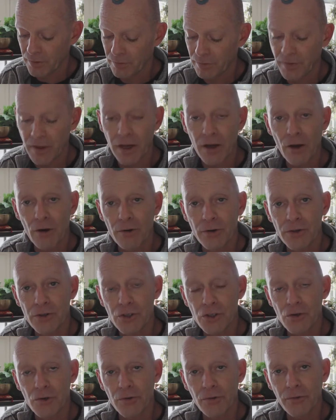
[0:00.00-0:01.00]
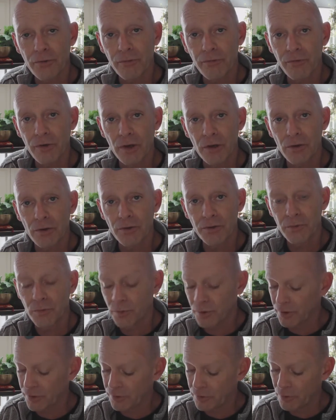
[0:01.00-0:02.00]
they are in truth filled
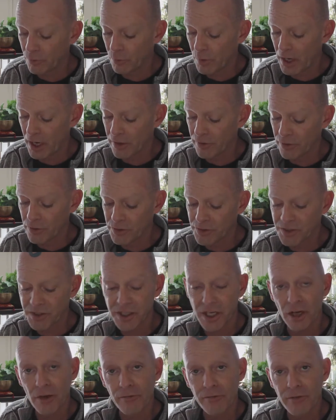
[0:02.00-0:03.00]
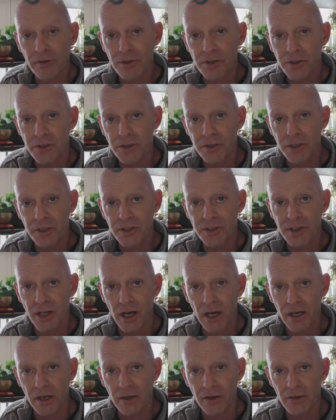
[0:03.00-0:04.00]
with rather selfish
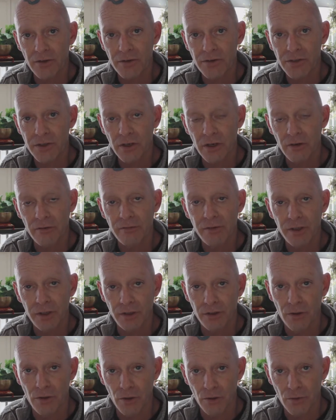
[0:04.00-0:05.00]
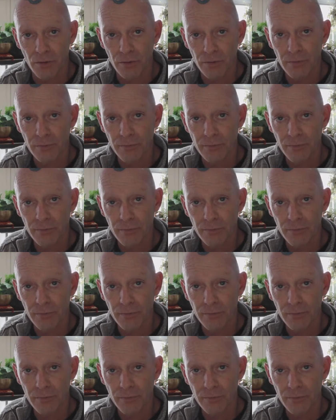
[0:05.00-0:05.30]
desires of ego.